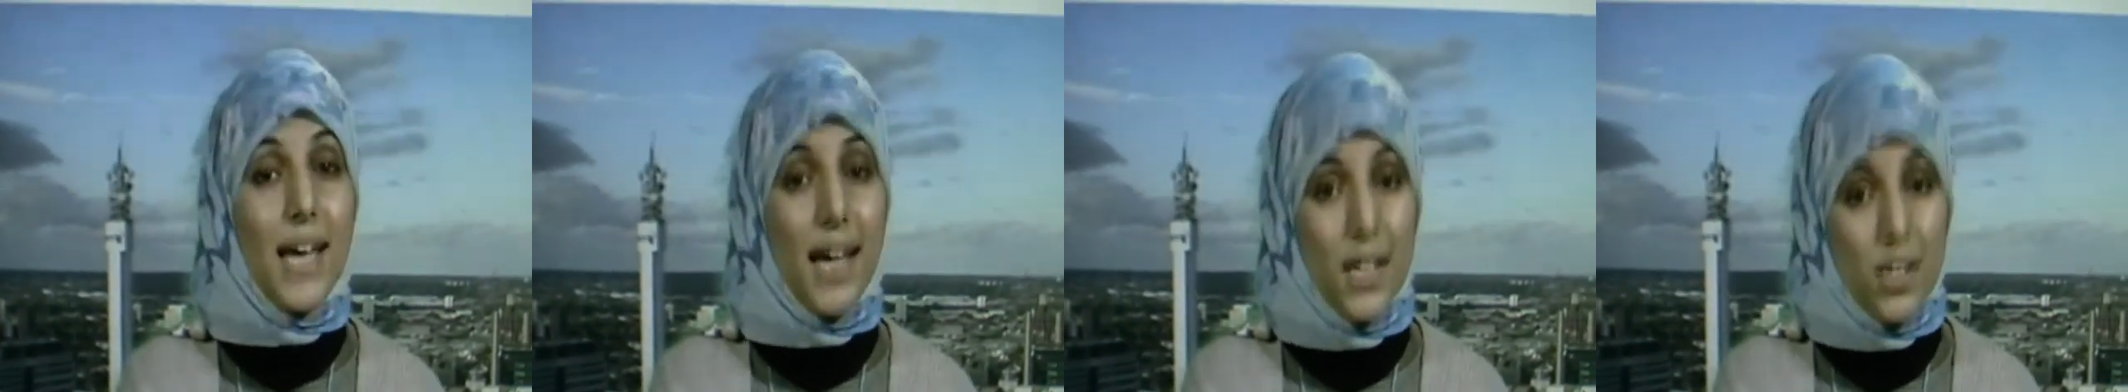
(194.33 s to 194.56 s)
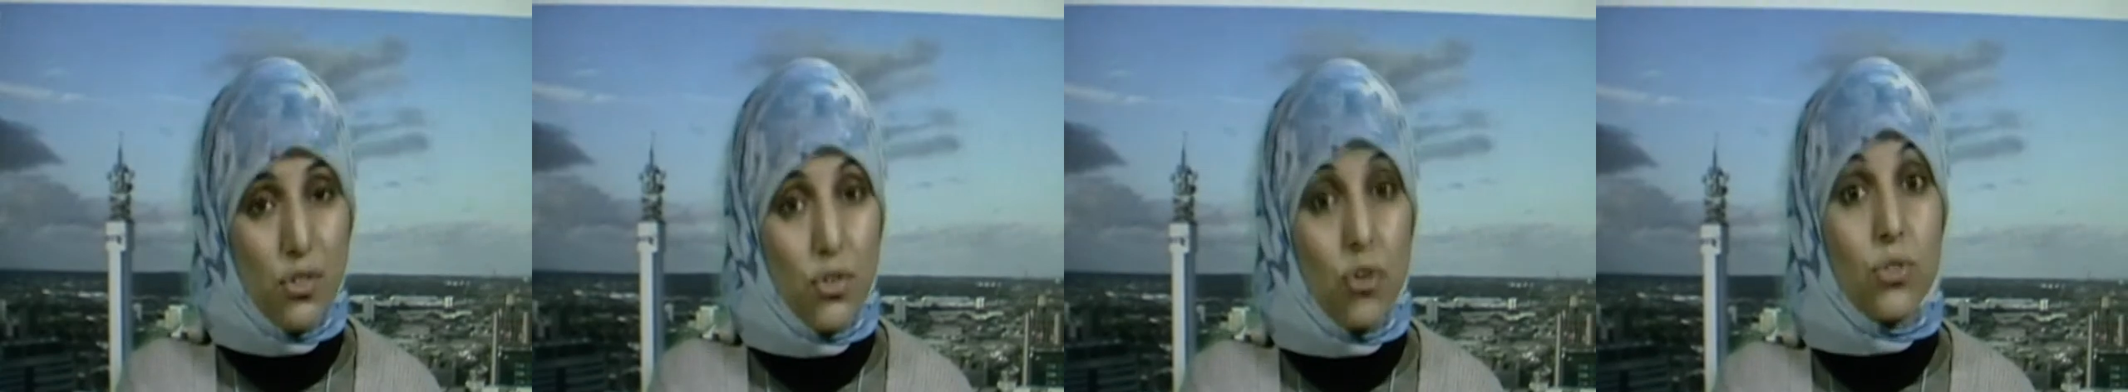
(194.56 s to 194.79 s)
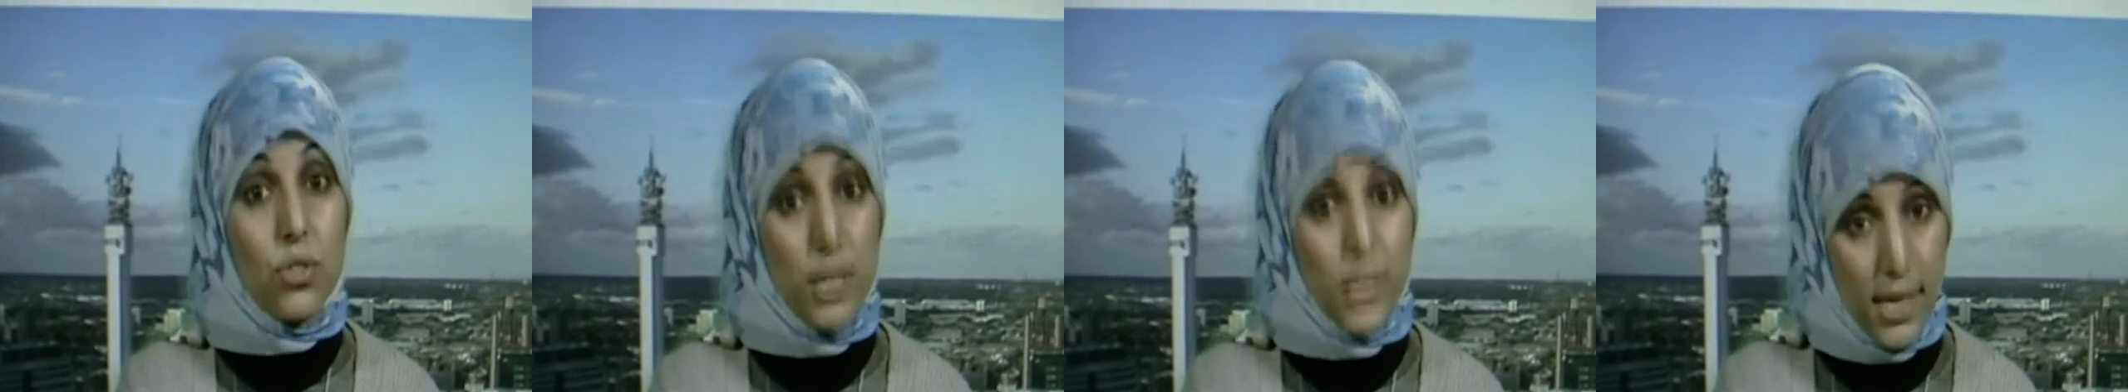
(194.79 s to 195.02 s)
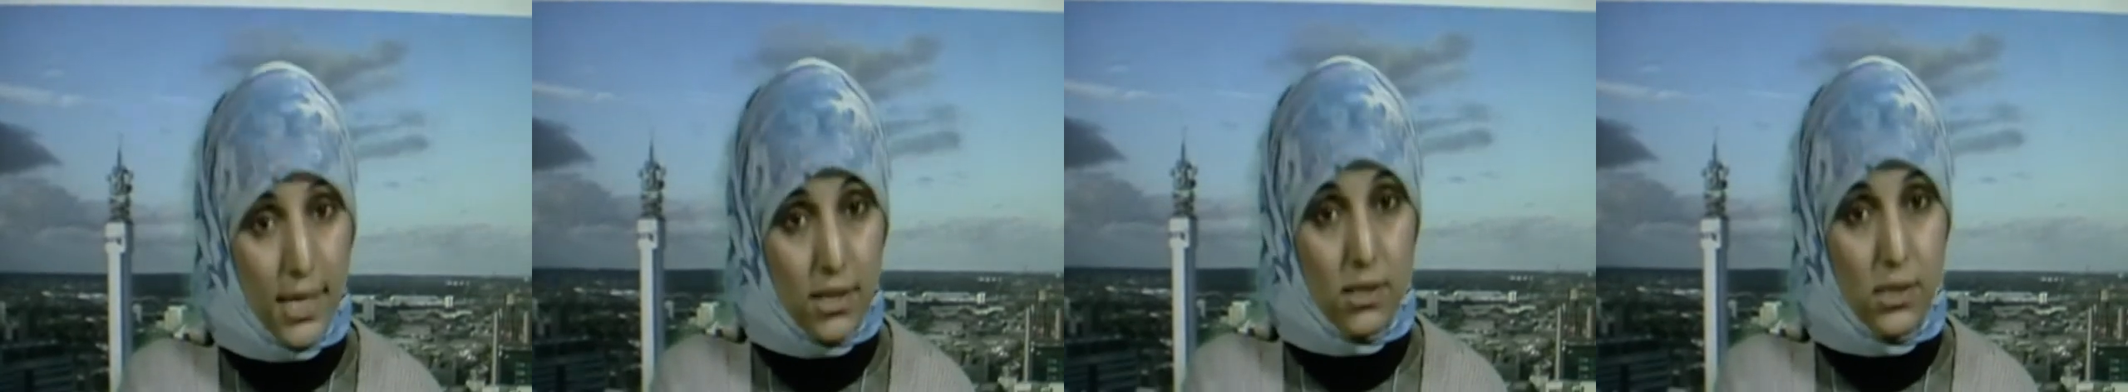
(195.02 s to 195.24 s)
and not
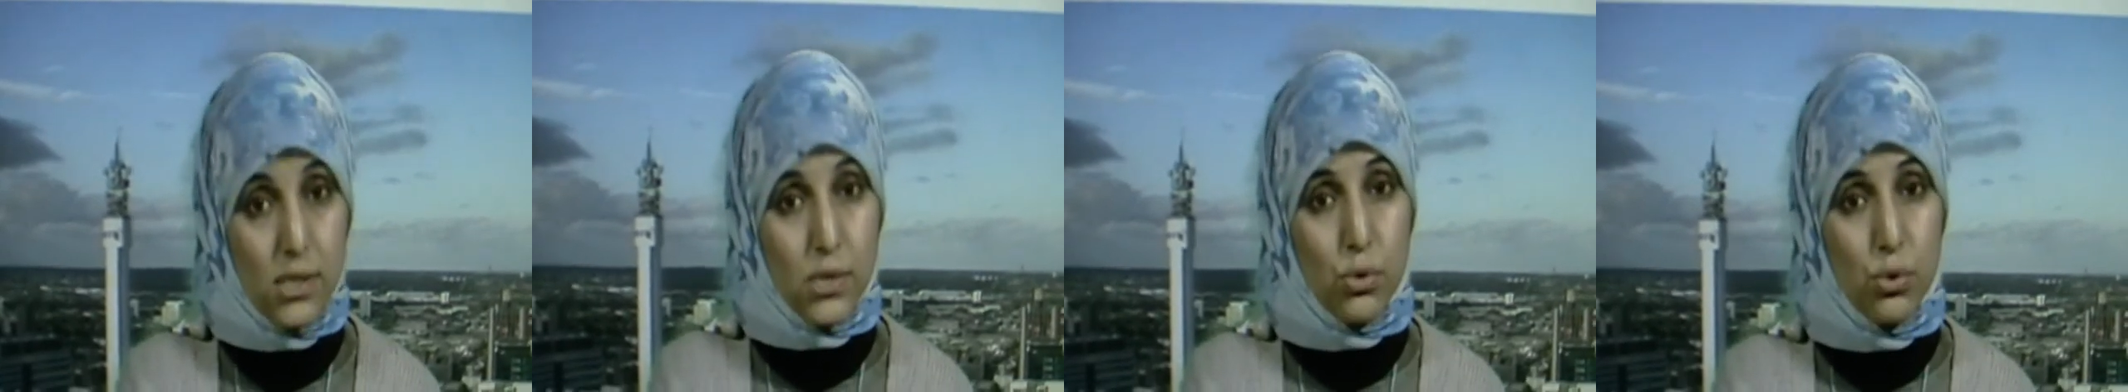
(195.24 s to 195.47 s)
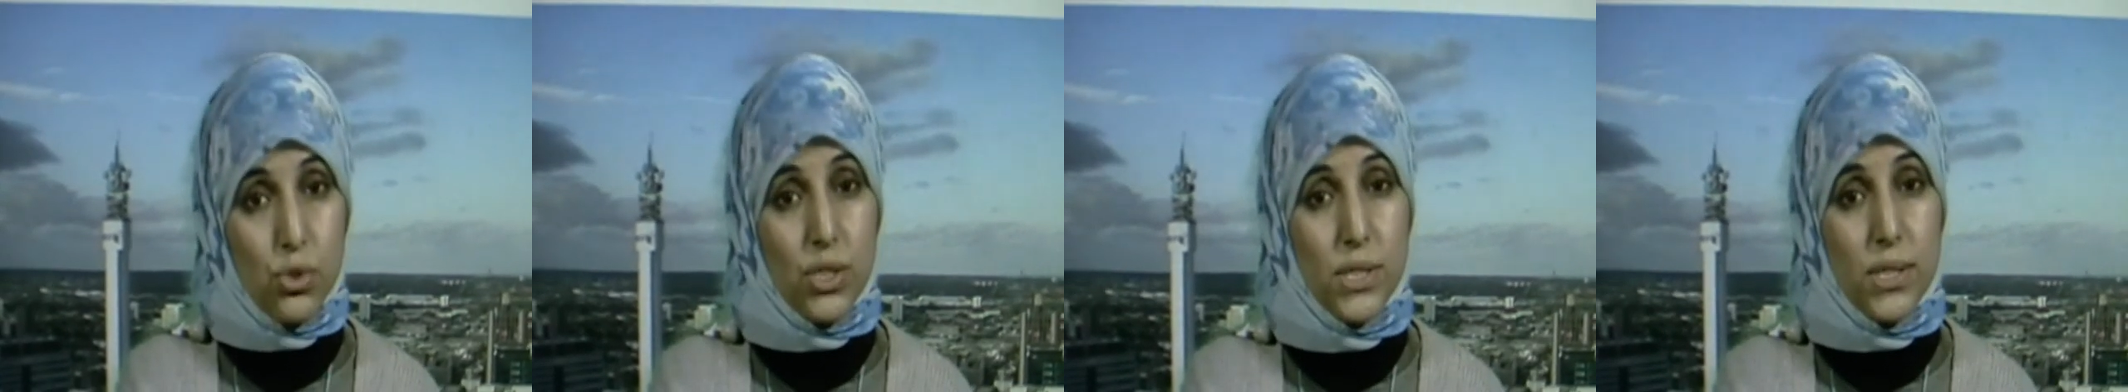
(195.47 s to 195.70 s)
at the soldier.